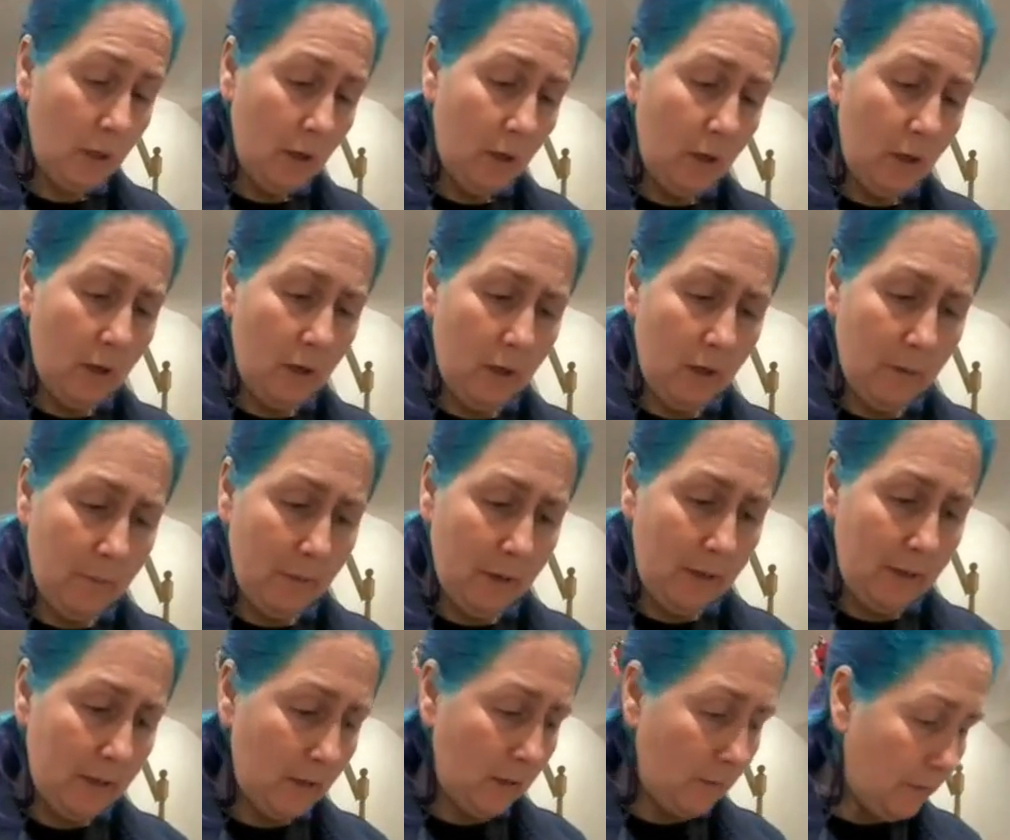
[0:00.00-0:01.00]
a
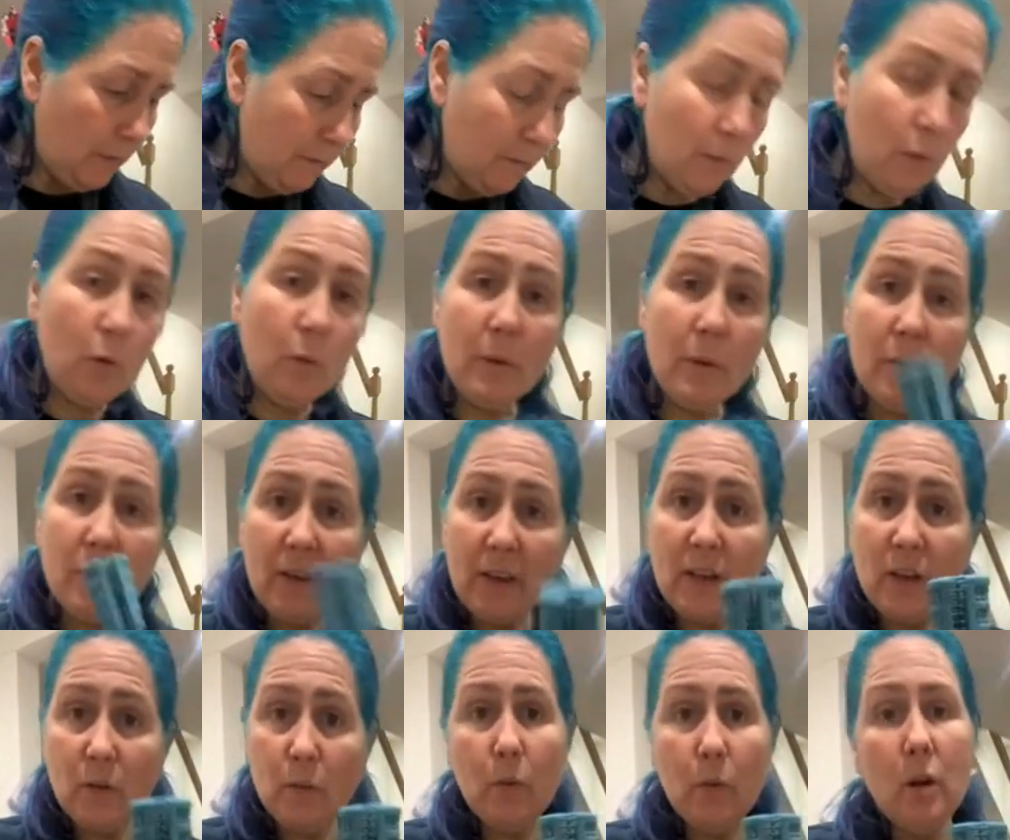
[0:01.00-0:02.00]
little bit more. But they
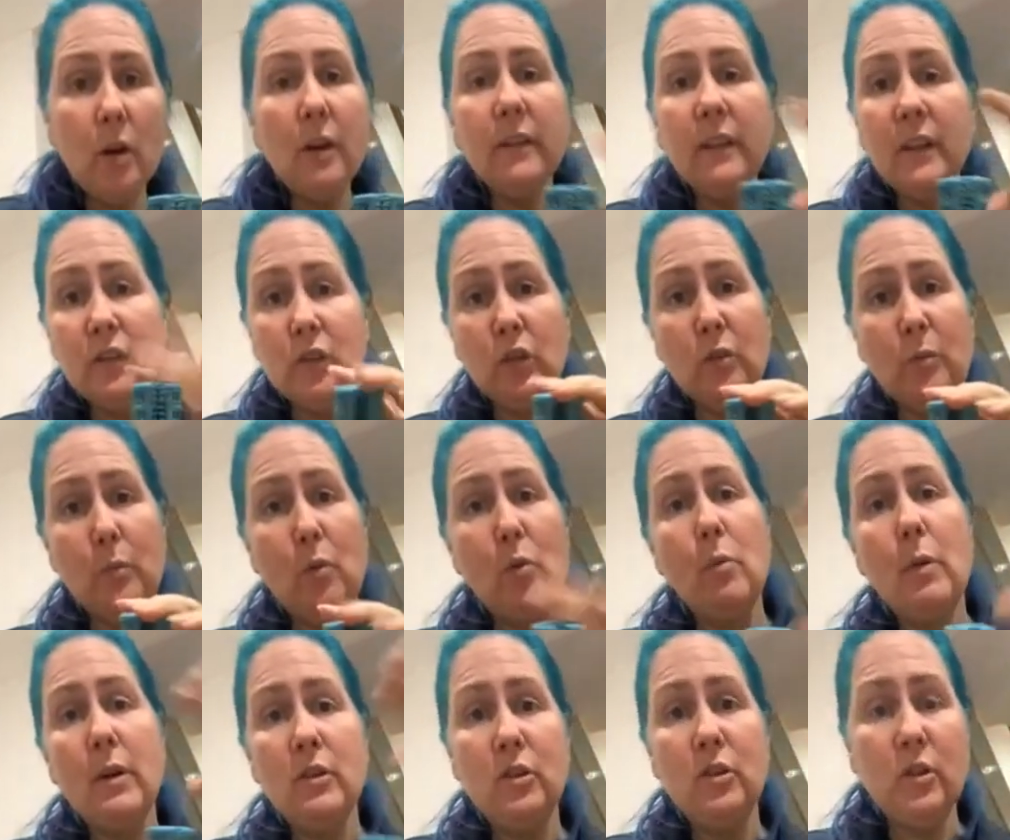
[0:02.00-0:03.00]
can work. That's a small
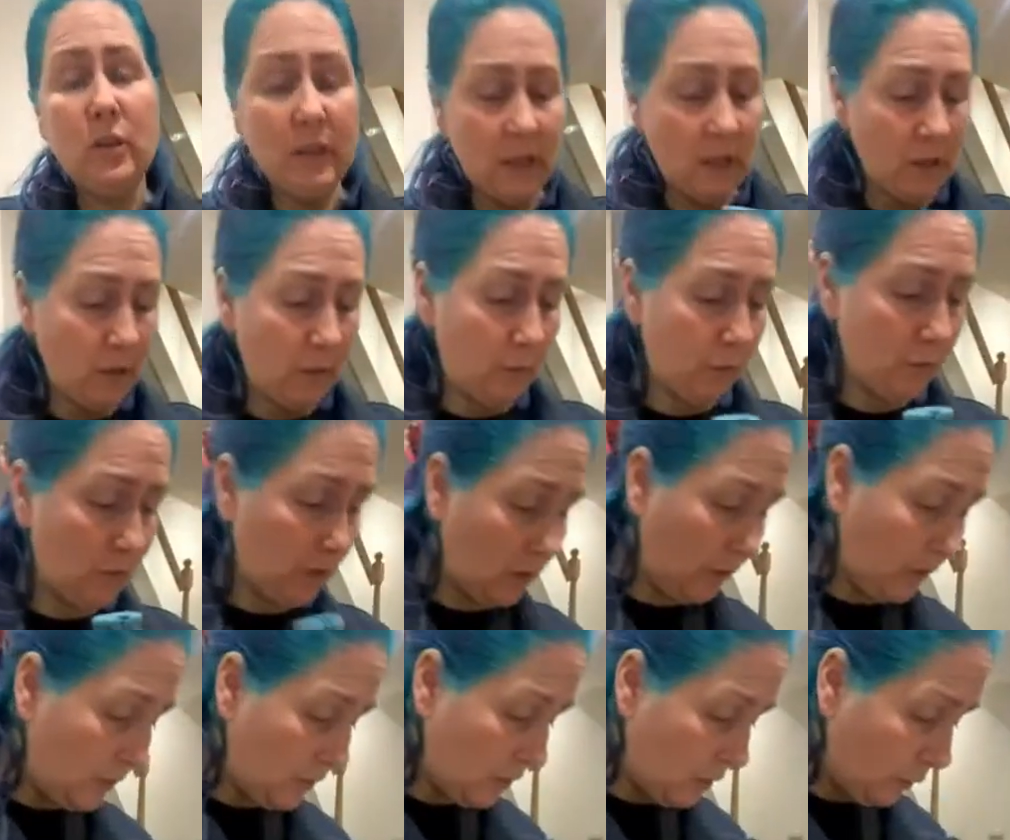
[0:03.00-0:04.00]
one. You can get different
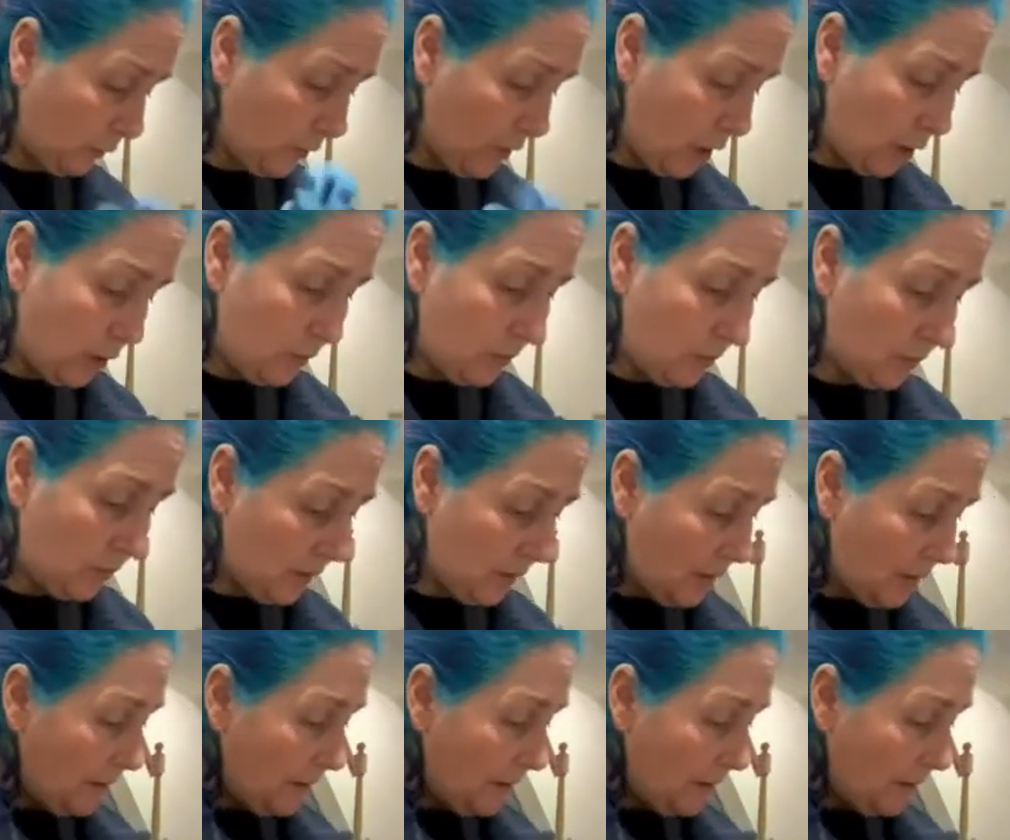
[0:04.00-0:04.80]
sizes of those.